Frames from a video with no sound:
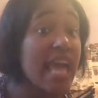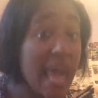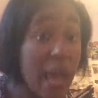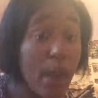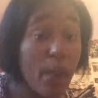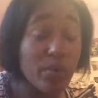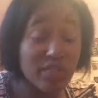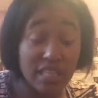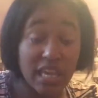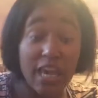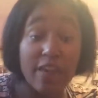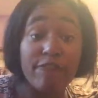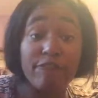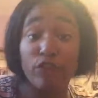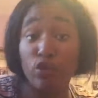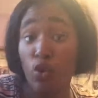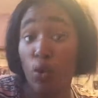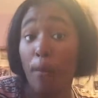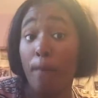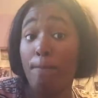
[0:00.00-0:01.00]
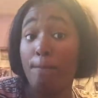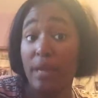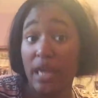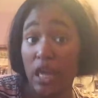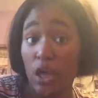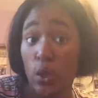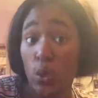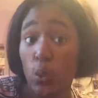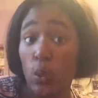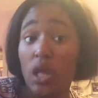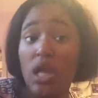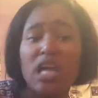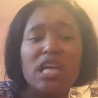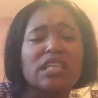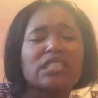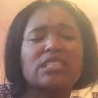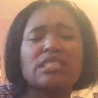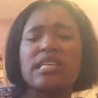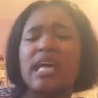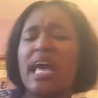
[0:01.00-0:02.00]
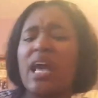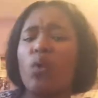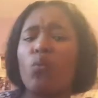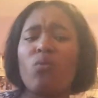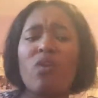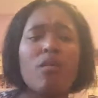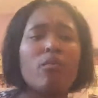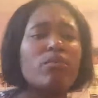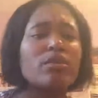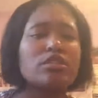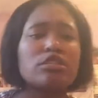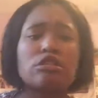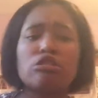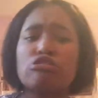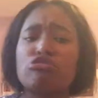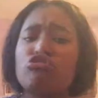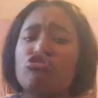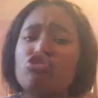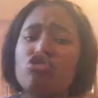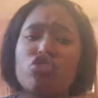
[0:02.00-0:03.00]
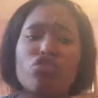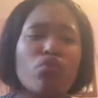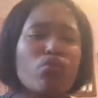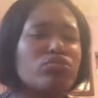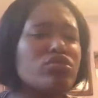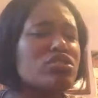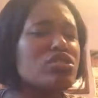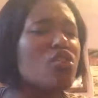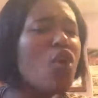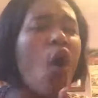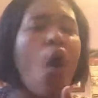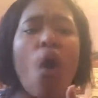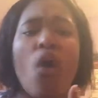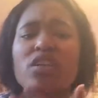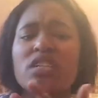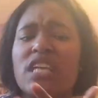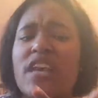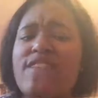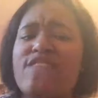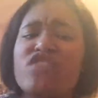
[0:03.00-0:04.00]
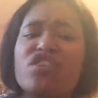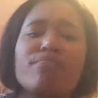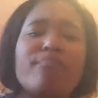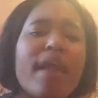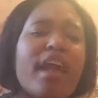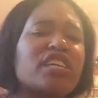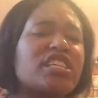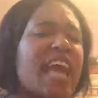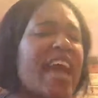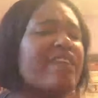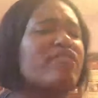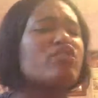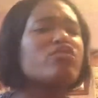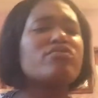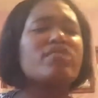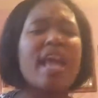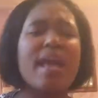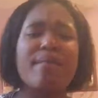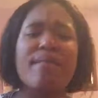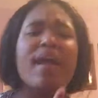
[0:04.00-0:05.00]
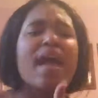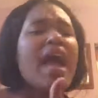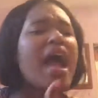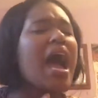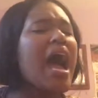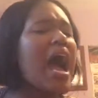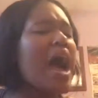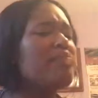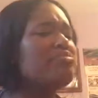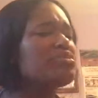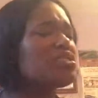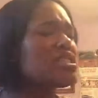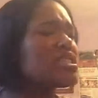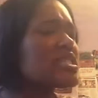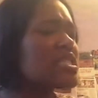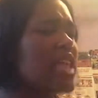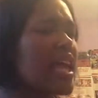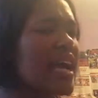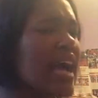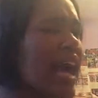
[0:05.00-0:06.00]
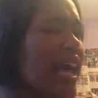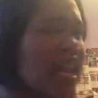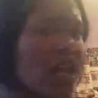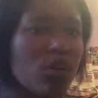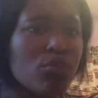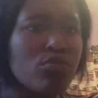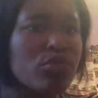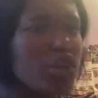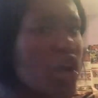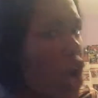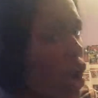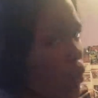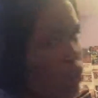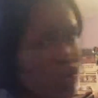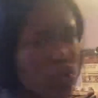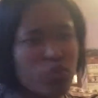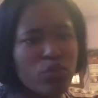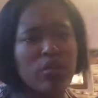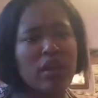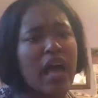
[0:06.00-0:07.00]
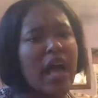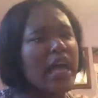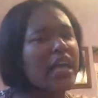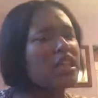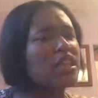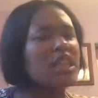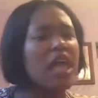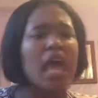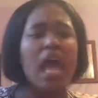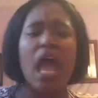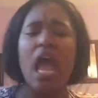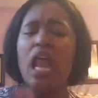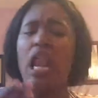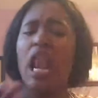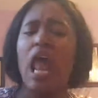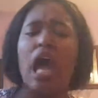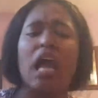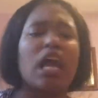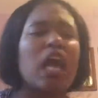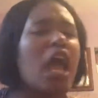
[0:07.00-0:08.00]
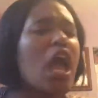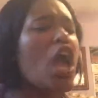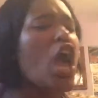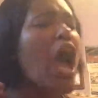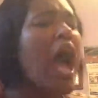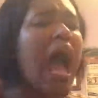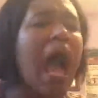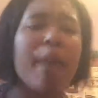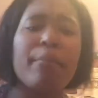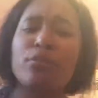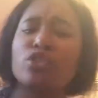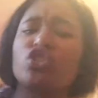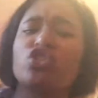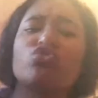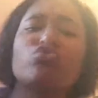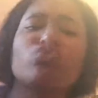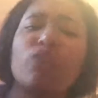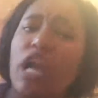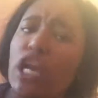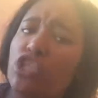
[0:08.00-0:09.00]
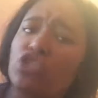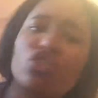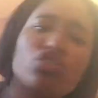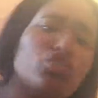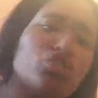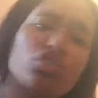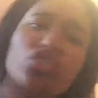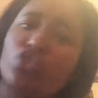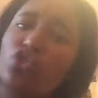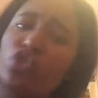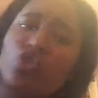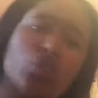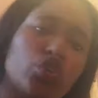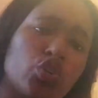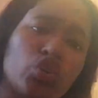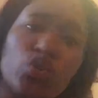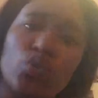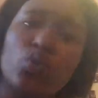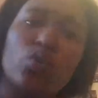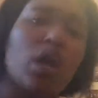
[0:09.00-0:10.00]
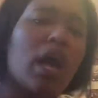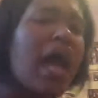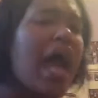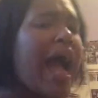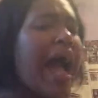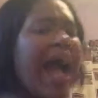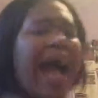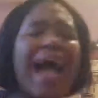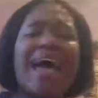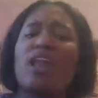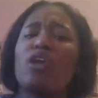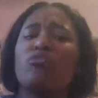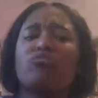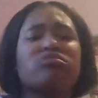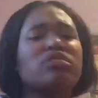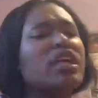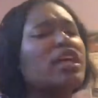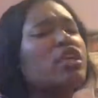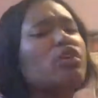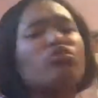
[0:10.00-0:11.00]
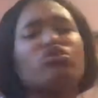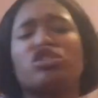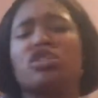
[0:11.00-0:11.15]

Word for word: it was a full bill saying when was it due just all this information have her name i'm just like i don't know you like that like i'm a stranger to you i don't think you